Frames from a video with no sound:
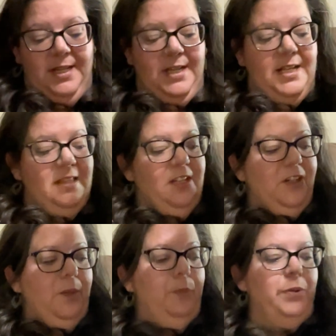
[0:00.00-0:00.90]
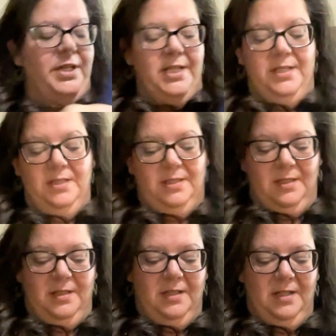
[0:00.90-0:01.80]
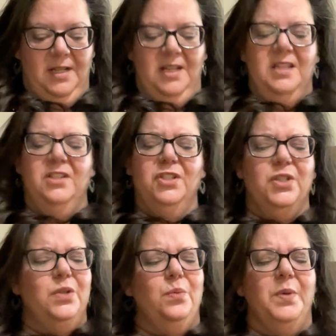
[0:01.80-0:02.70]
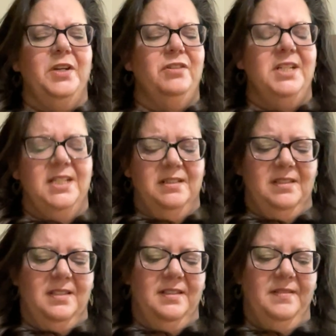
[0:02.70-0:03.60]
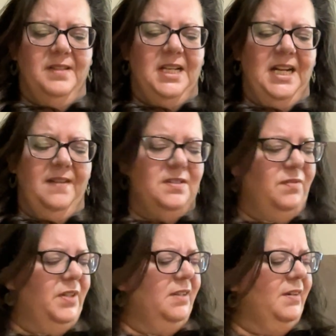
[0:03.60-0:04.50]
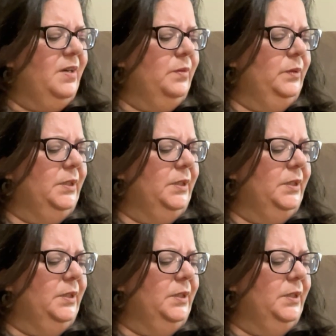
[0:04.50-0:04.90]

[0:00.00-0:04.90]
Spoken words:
And they're capris. There's a little weirdness that I have to figure out.